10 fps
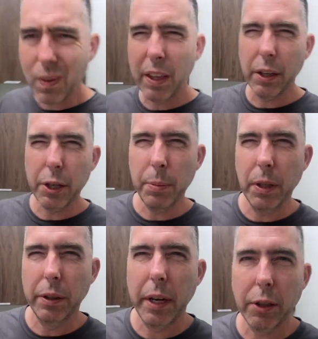that
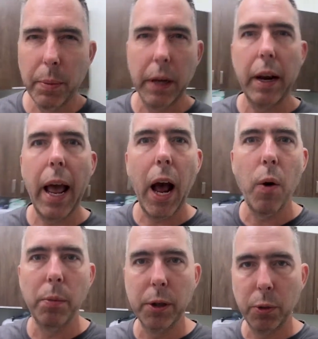typically takes about an
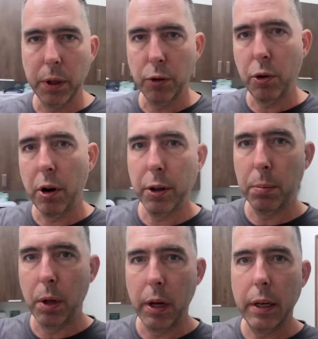hour between drawing the
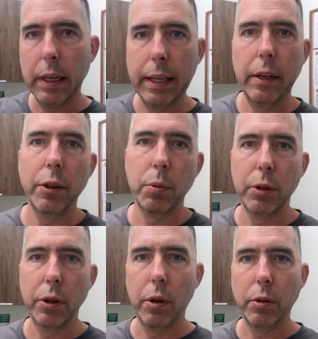blood and getting the
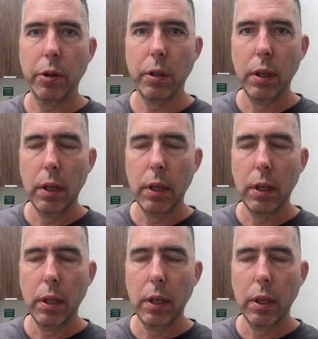results.